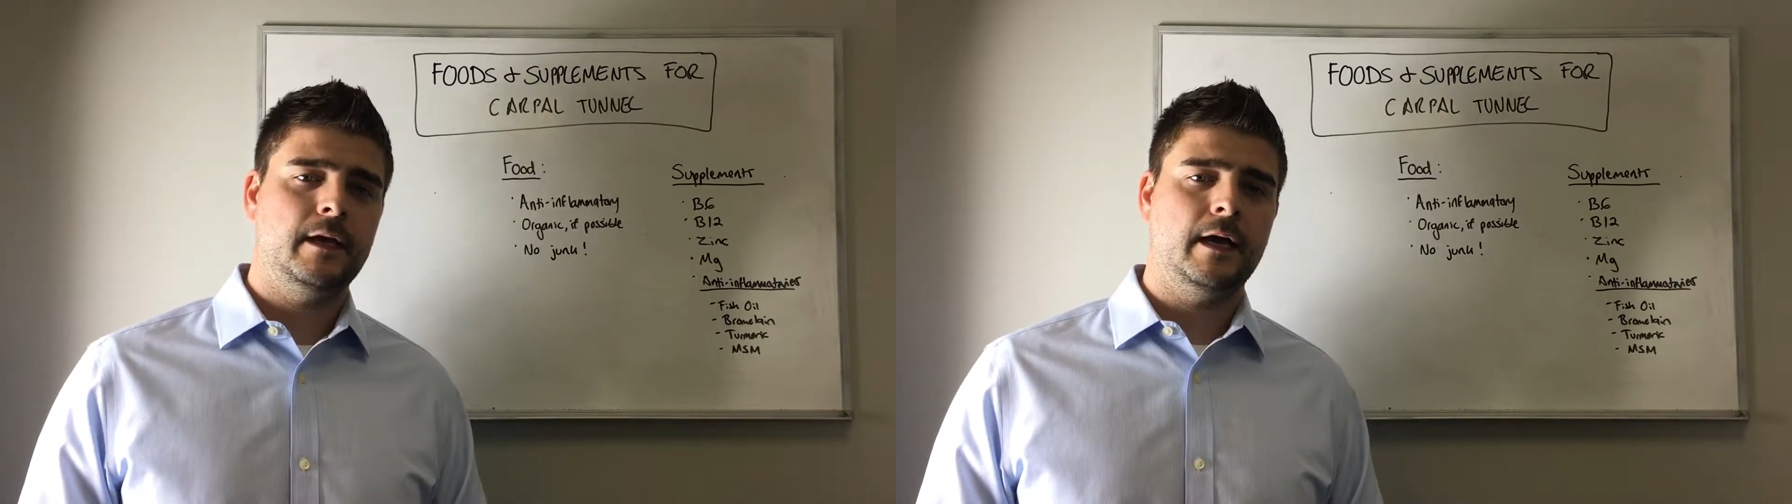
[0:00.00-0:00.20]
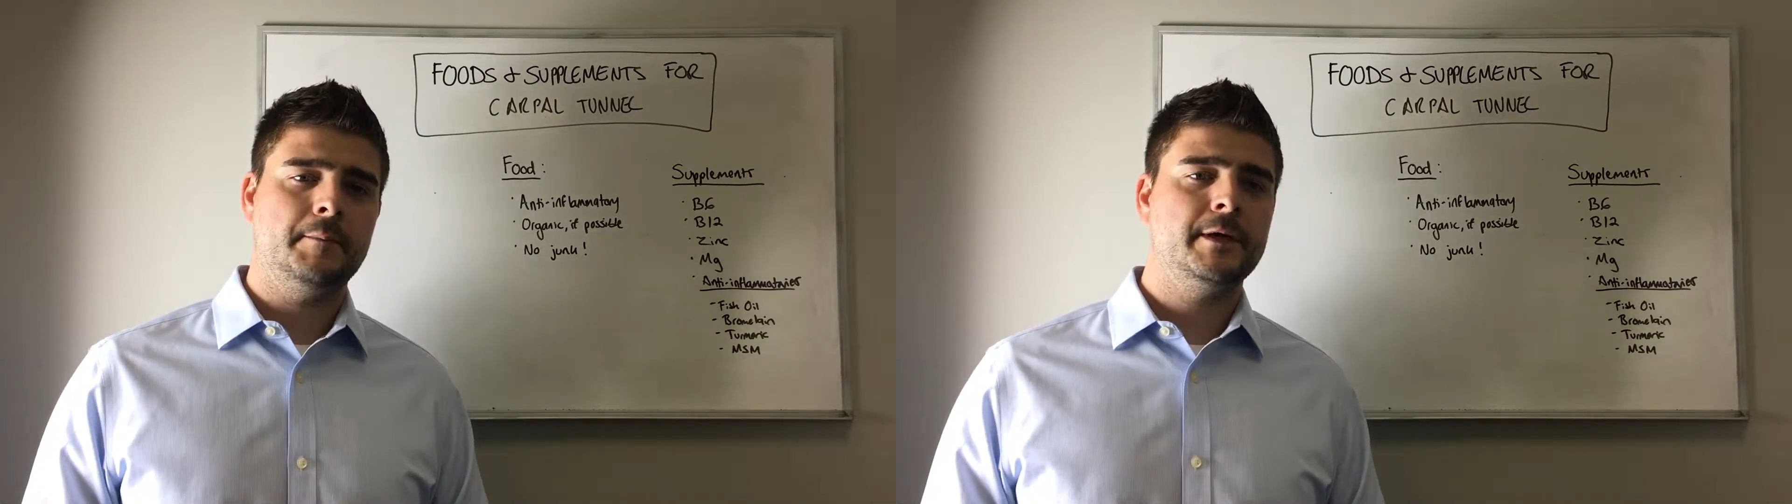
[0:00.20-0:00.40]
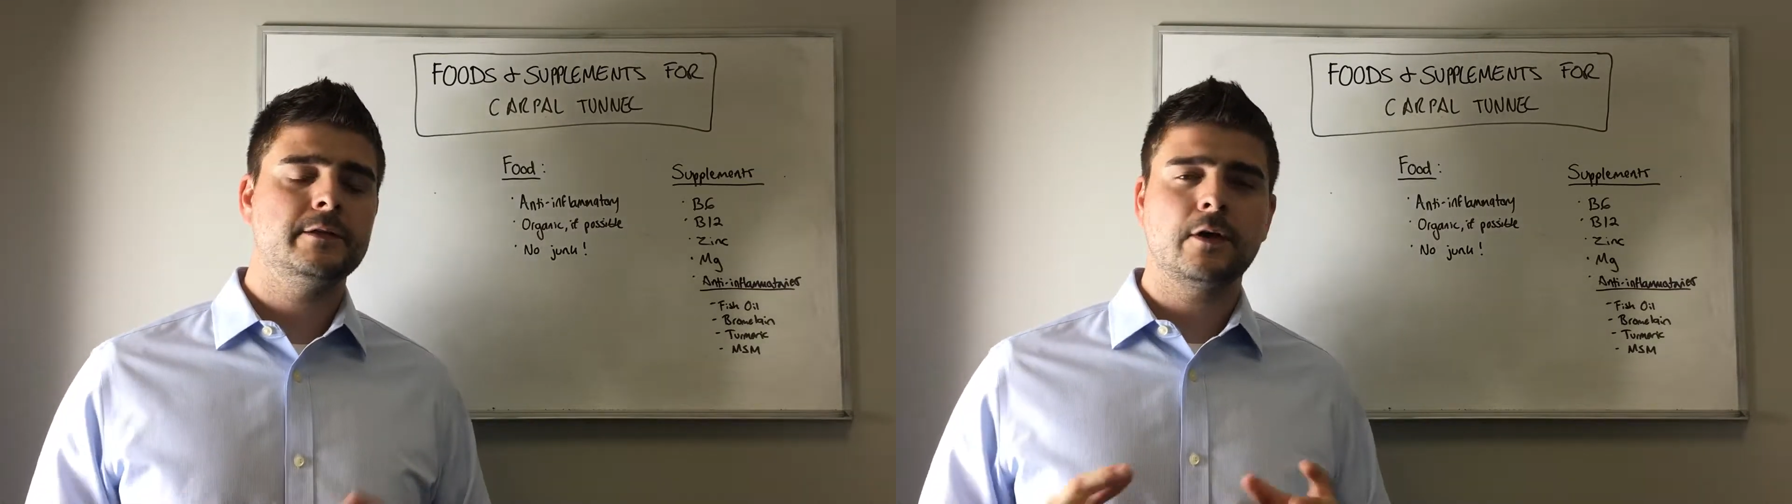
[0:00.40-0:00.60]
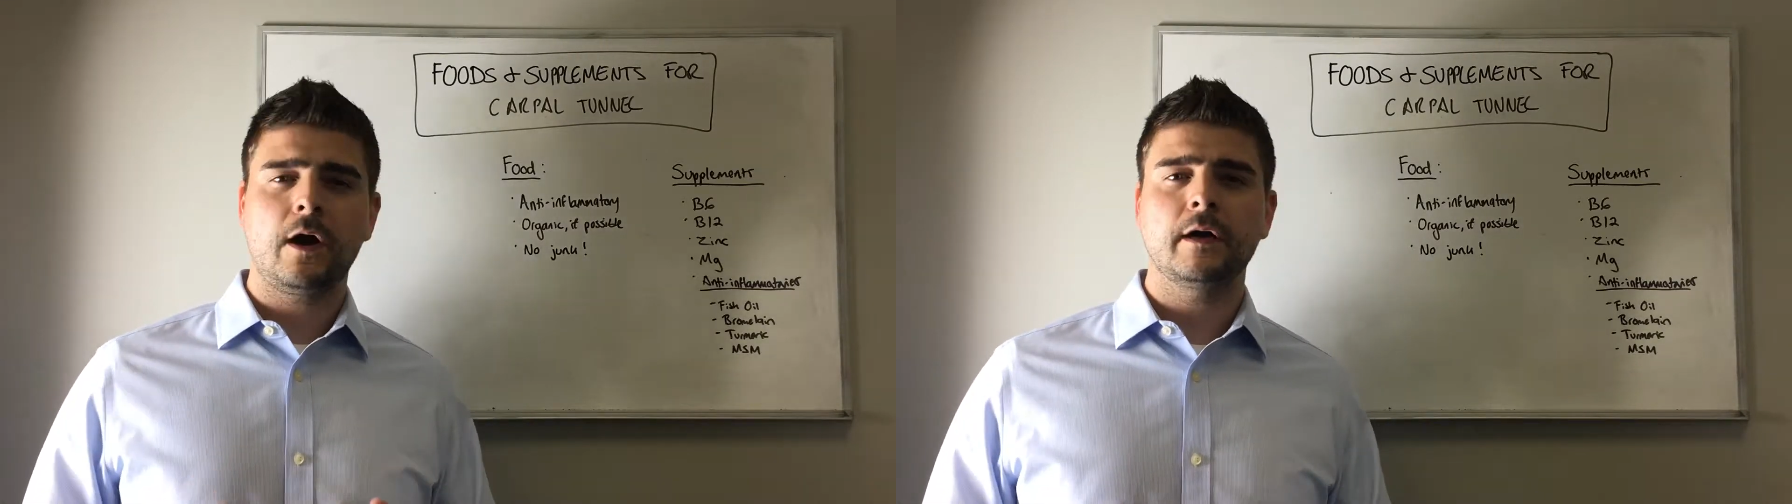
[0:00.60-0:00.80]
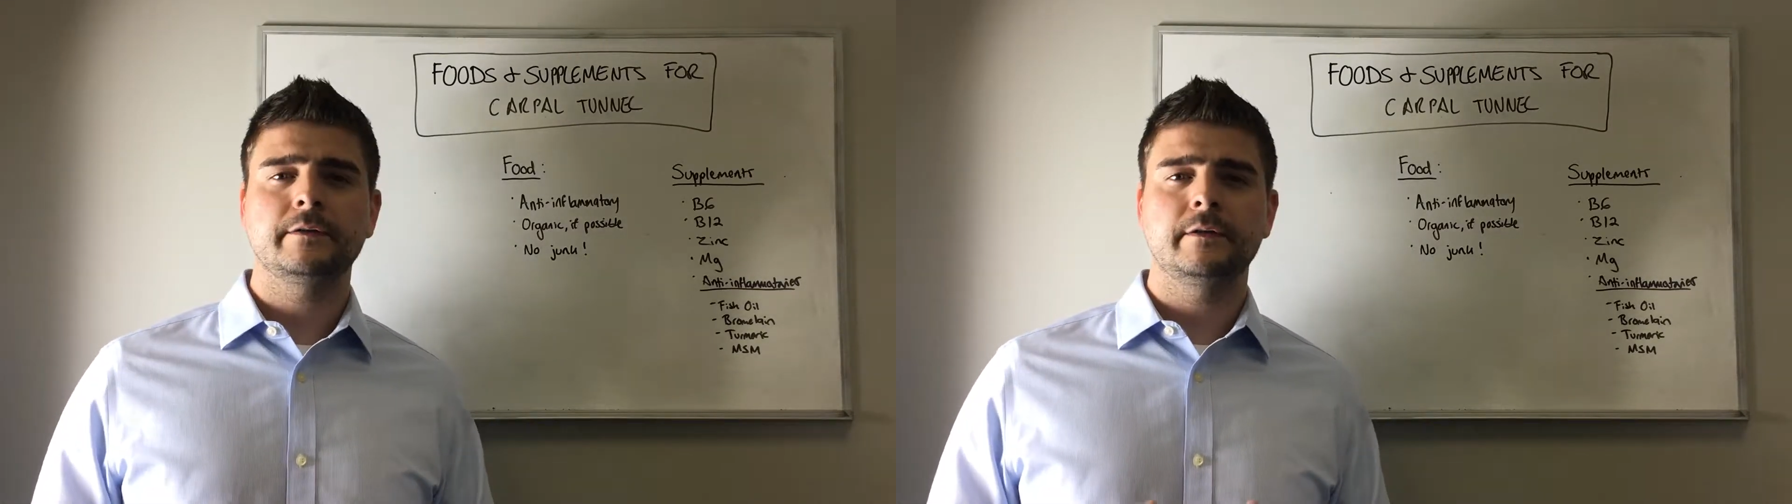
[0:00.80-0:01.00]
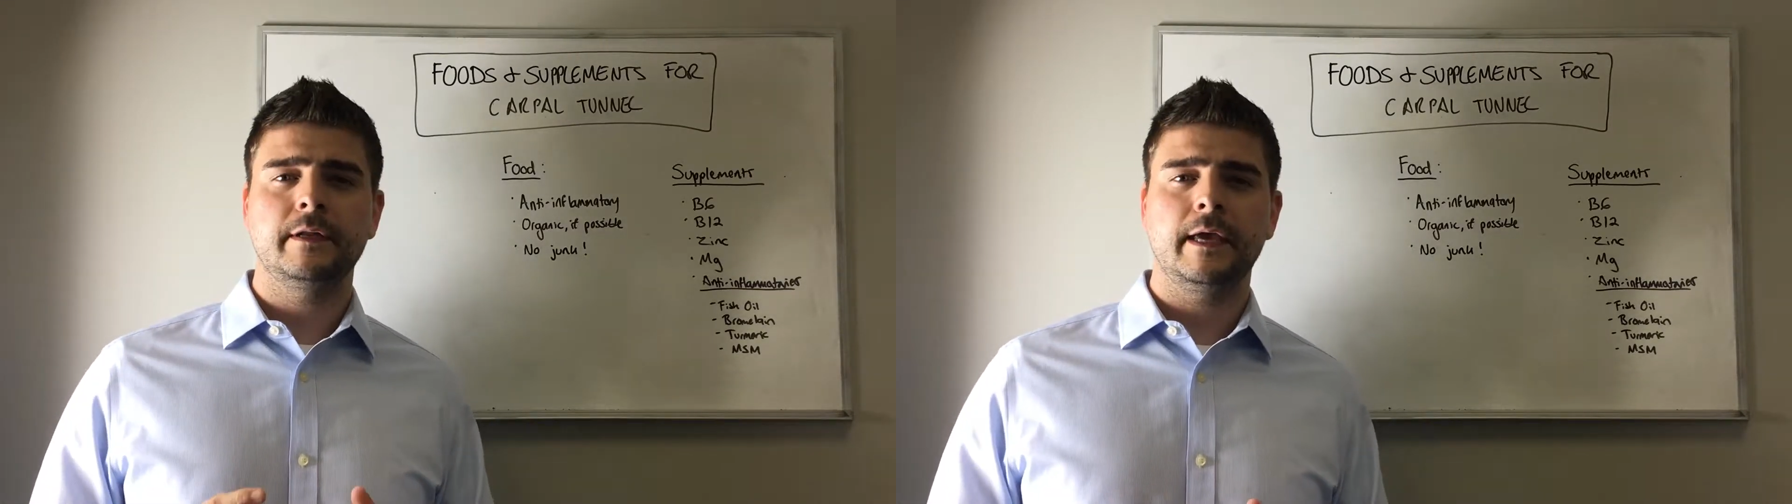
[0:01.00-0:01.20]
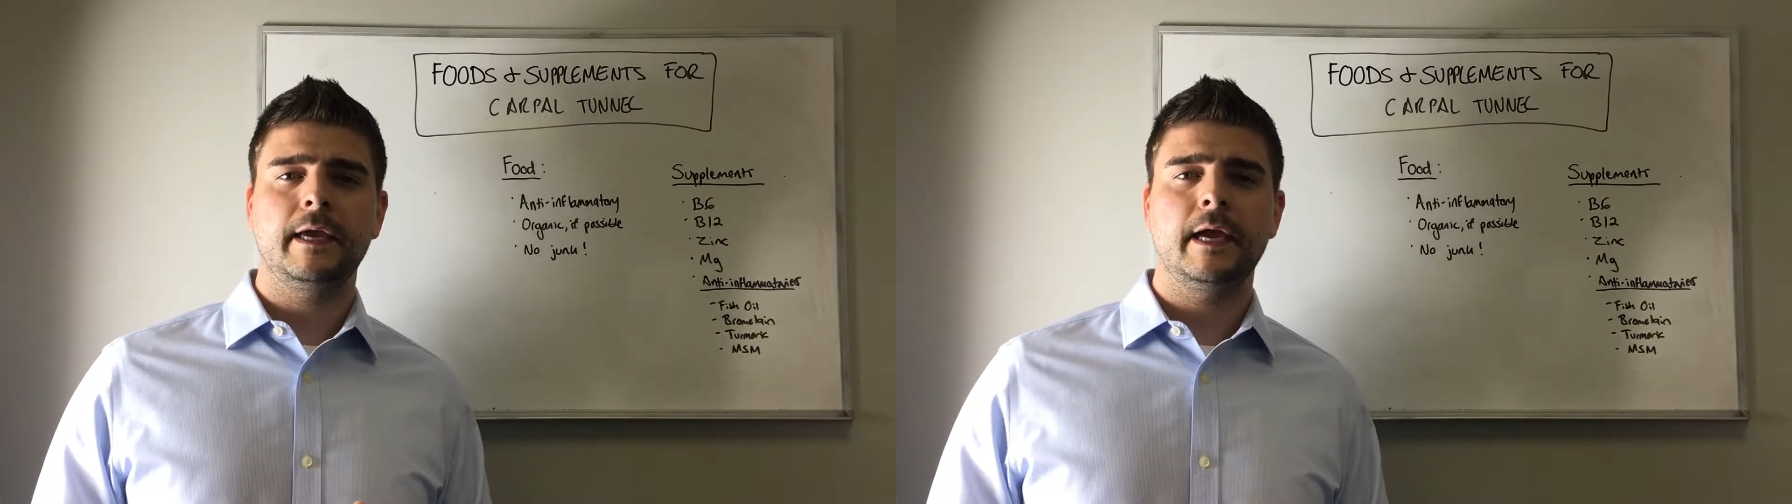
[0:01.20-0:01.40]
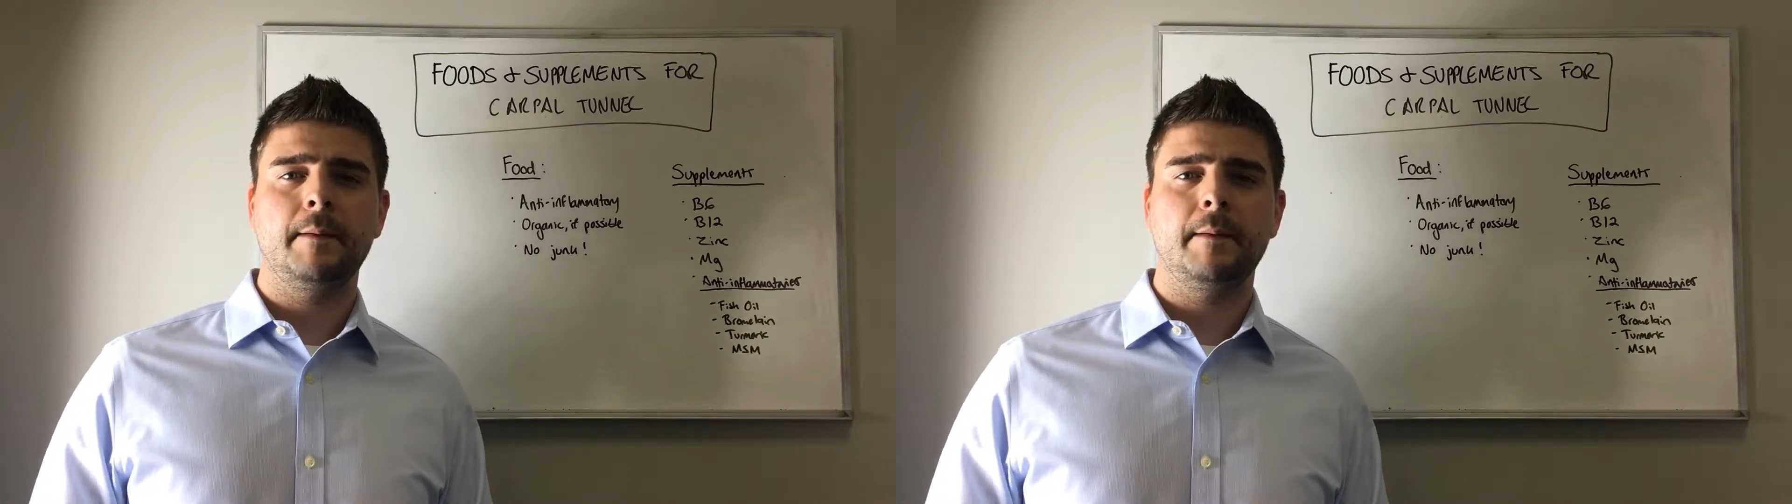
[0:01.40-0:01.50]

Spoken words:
I'm going to talk today